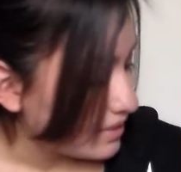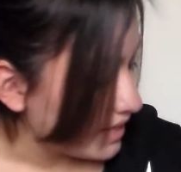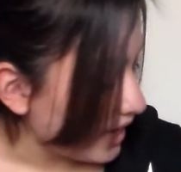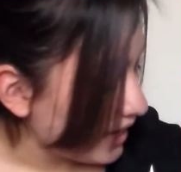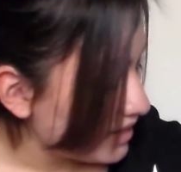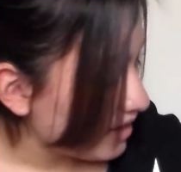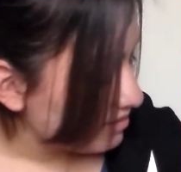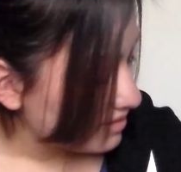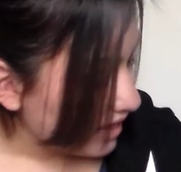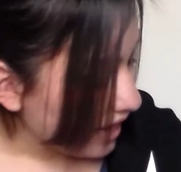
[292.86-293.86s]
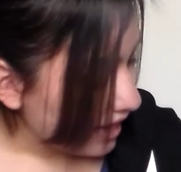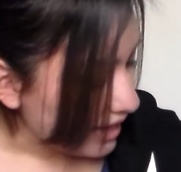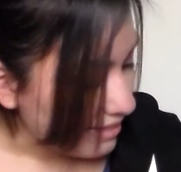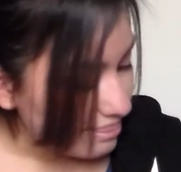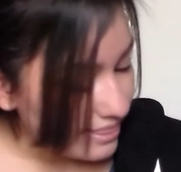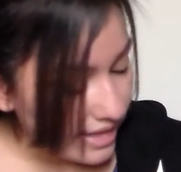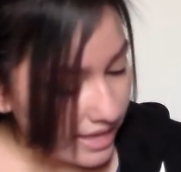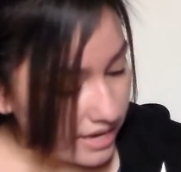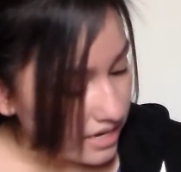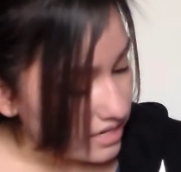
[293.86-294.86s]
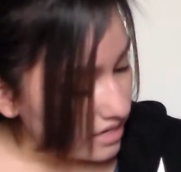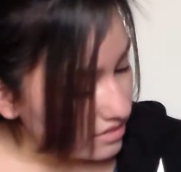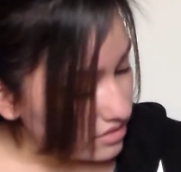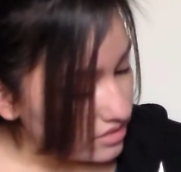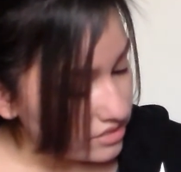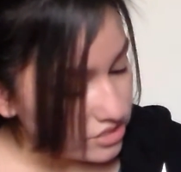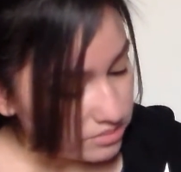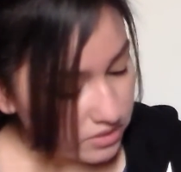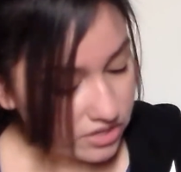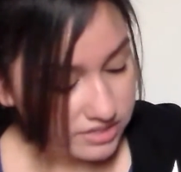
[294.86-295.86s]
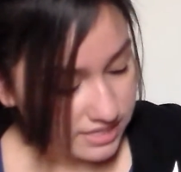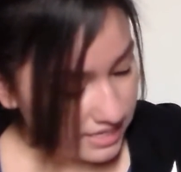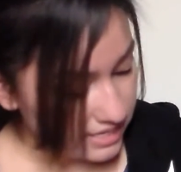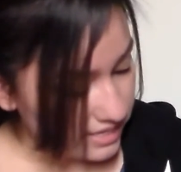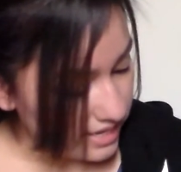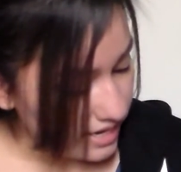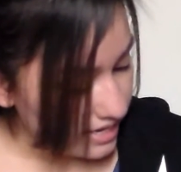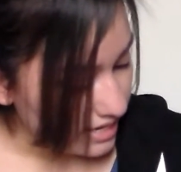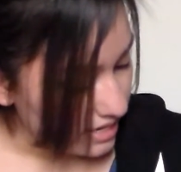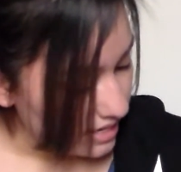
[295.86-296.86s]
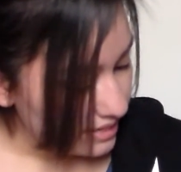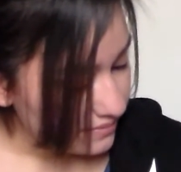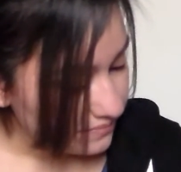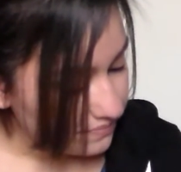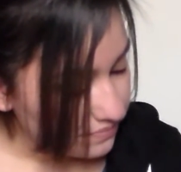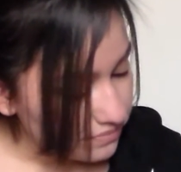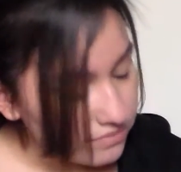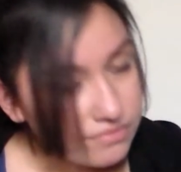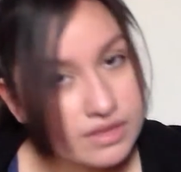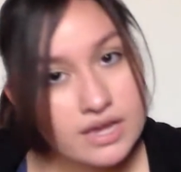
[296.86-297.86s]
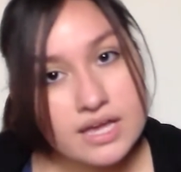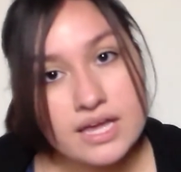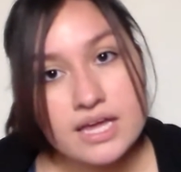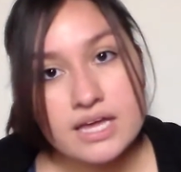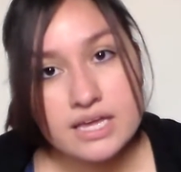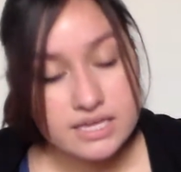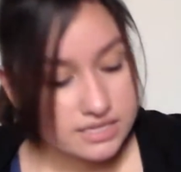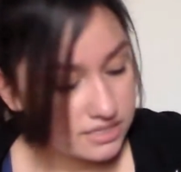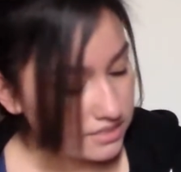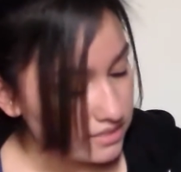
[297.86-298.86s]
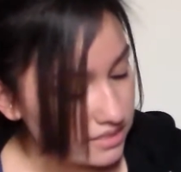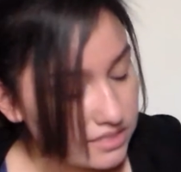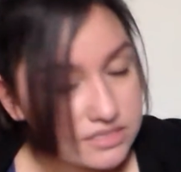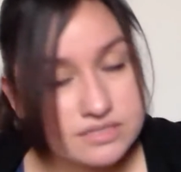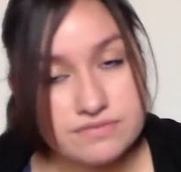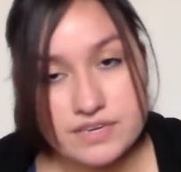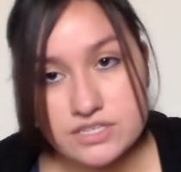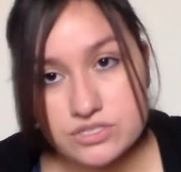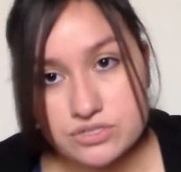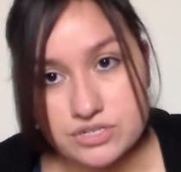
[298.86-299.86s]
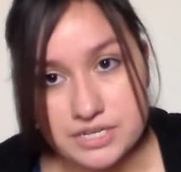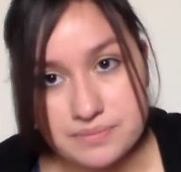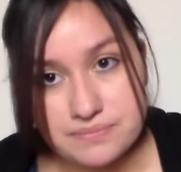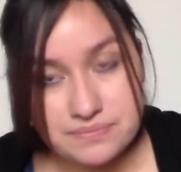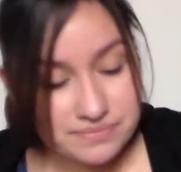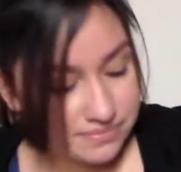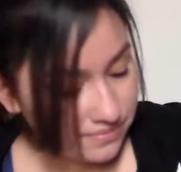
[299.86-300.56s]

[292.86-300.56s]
But yeah, I got that. And then another small thing that I got is this face cream.